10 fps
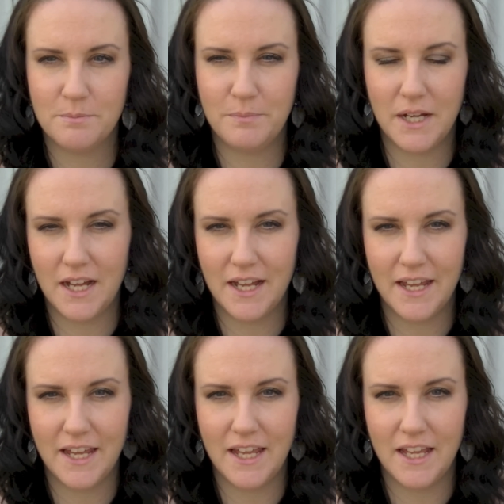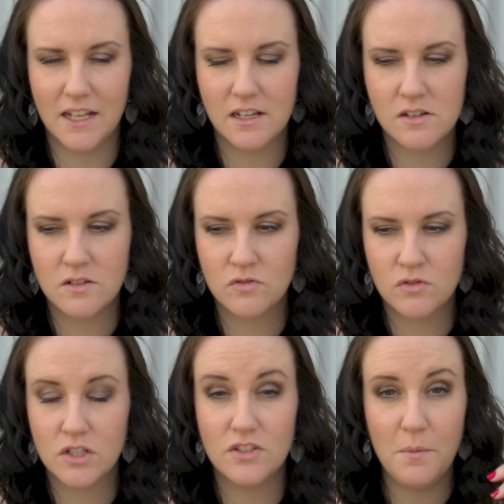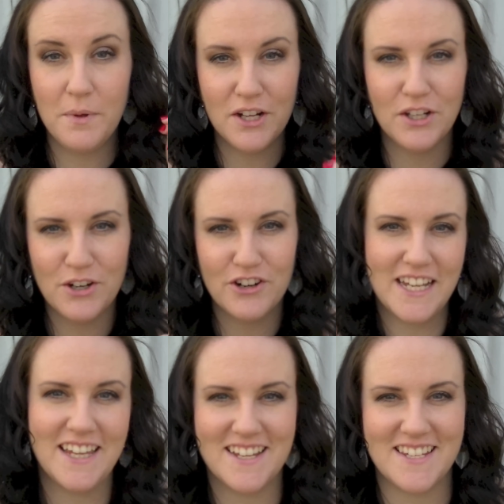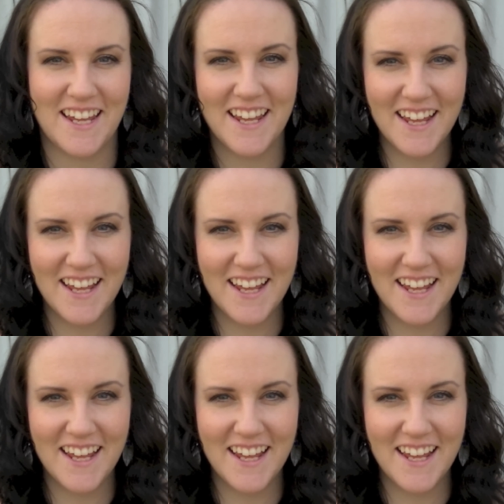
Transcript: By Soap and Glory, that's it.